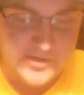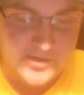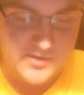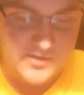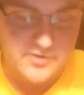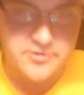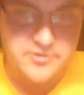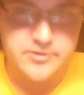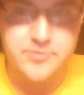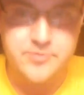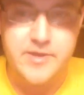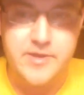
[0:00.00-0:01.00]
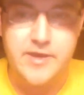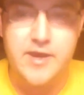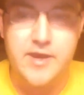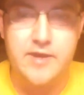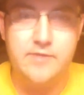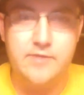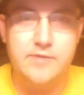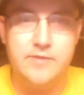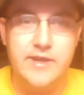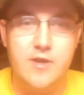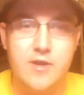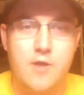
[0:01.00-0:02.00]
Lillard a little bit and kind of leaning
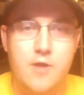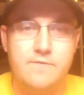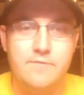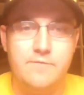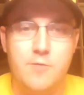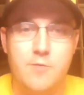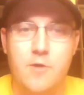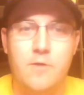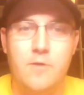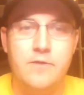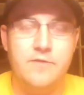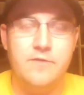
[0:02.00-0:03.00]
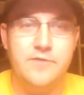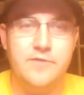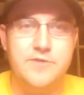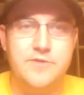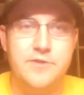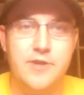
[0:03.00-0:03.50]
off of Wall of those three.